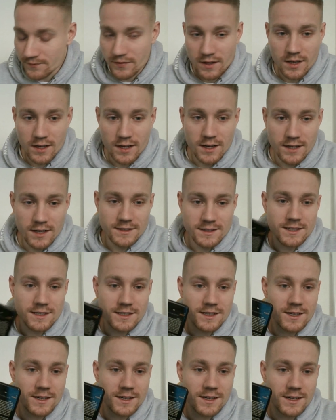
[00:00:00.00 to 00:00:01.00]
And
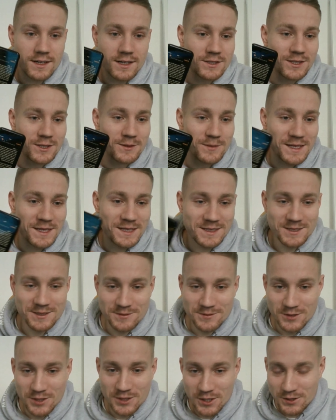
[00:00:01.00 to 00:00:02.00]
I also made
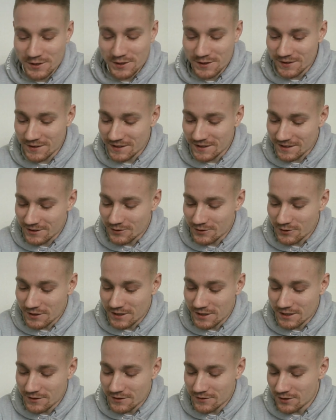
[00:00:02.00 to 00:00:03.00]
some notes to
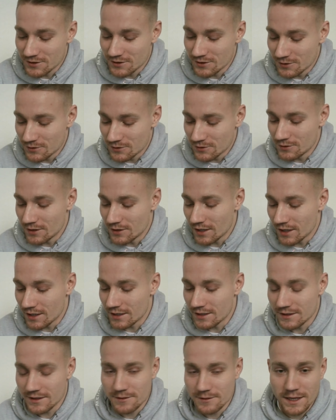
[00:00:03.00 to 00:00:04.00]
give you
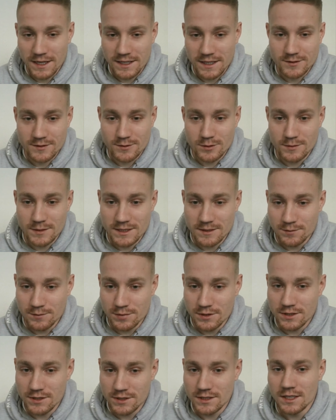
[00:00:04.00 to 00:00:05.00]
the maximum
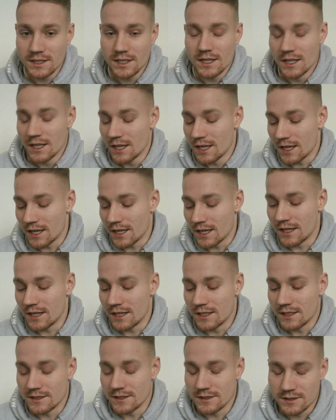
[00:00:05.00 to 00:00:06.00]
input.
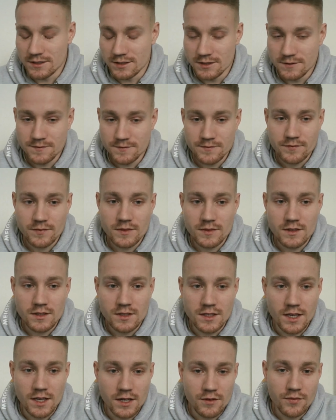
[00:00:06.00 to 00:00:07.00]
And
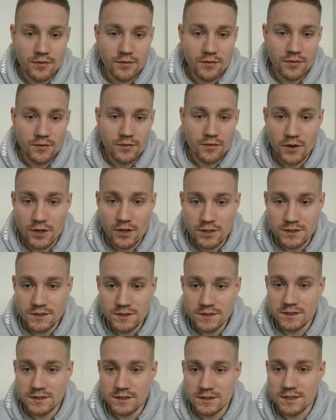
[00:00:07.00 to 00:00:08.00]
yeah, for the
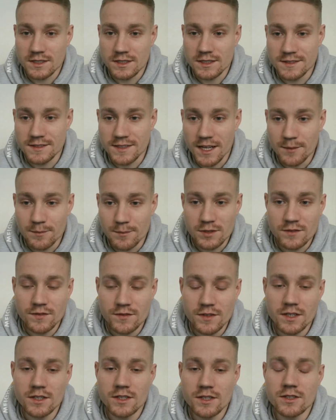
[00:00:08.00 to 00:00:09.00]
first example
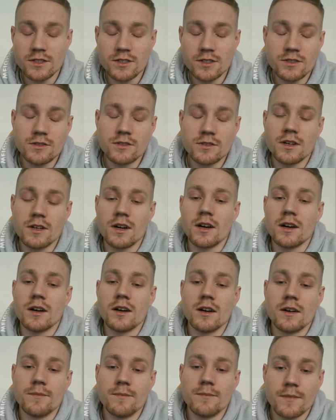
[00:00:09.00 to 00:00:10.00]
video,
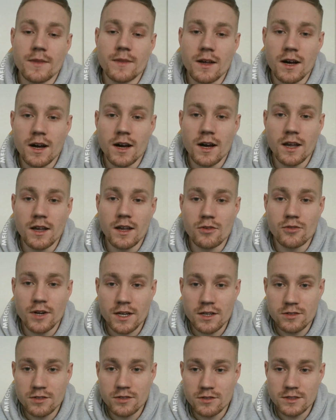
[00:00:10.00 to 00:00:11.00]
I
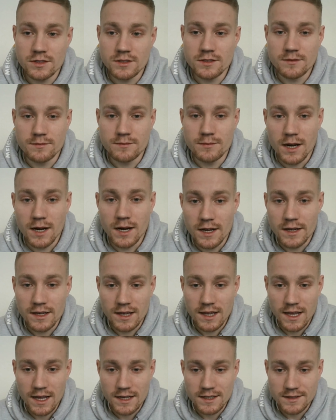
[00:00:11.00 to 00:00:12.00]
recorded my
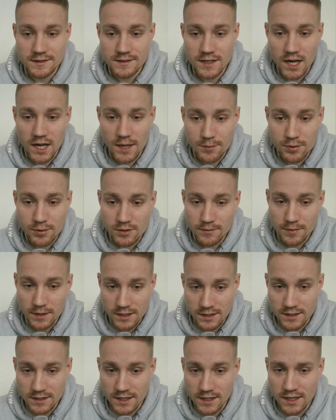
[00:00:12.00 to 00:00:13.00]
last upper
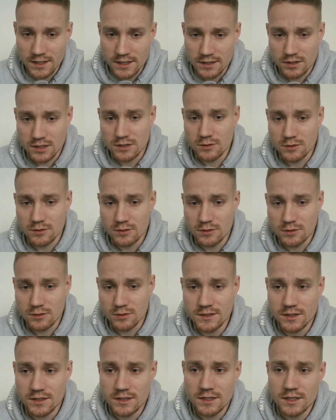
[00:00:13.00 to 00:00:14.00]
body day. You already
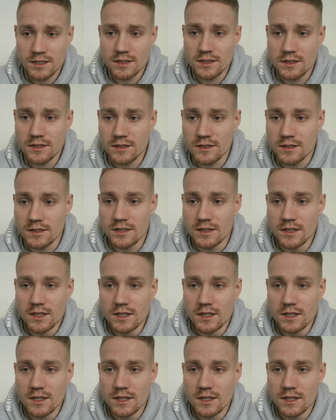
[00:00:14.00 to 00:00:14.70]
saw it in a